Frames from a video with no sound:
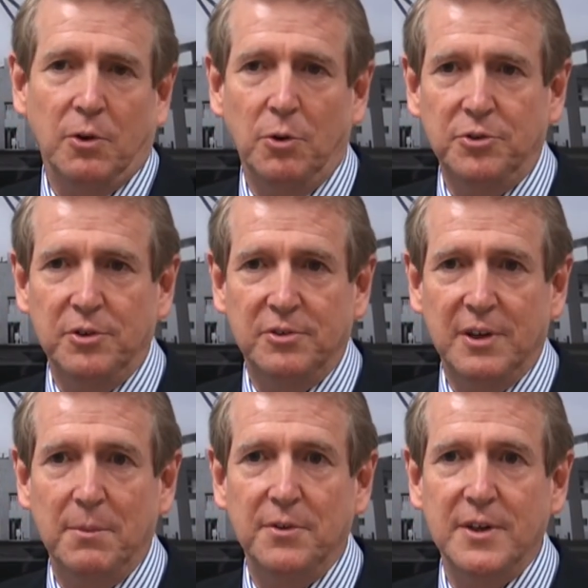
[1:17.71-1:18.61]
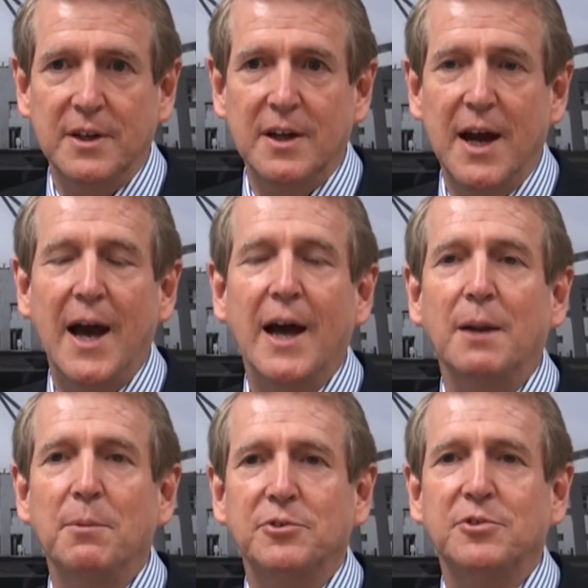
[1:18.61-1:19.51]
course, is some of the
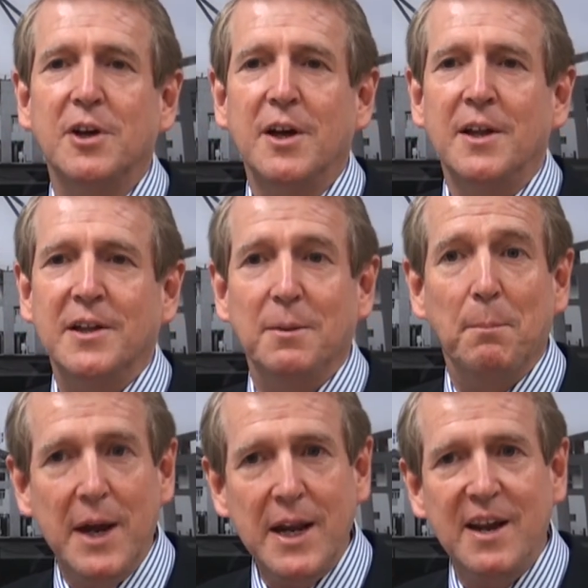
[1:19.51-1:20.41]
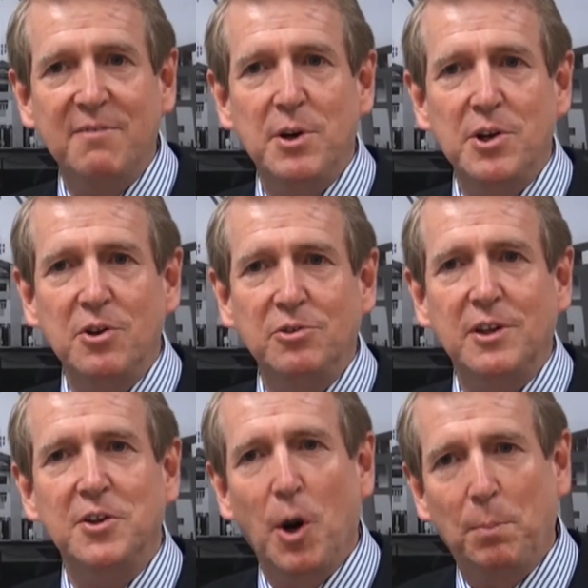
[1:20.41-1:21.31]
elements that the media have been
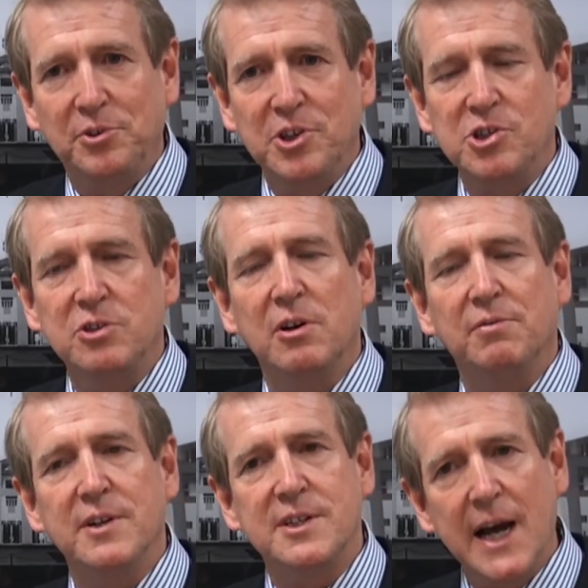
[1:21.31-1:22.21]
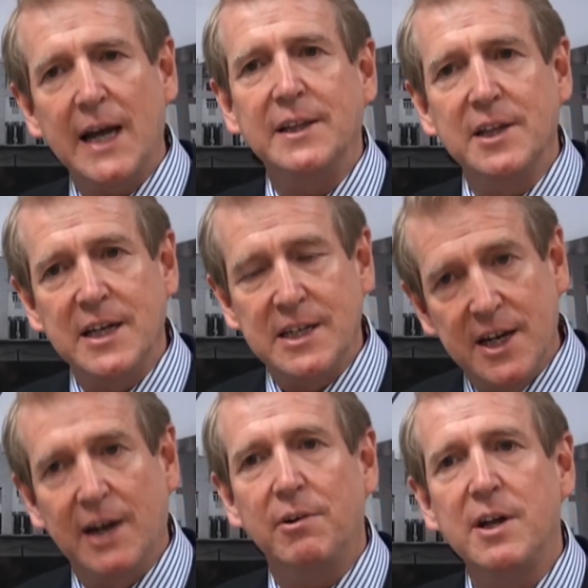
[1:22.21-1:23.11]
using in the opposition of attacking the
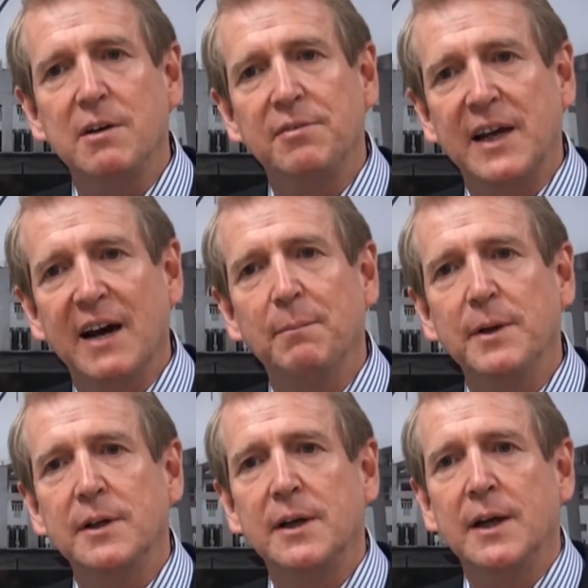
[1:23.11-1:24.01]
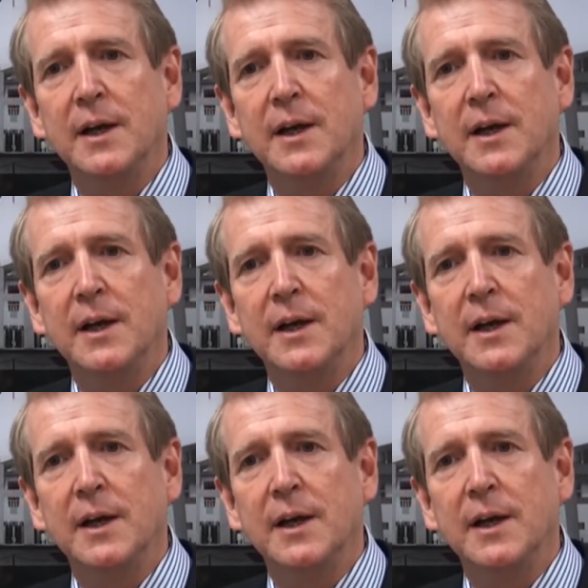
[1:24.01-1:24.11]
integrity of the government.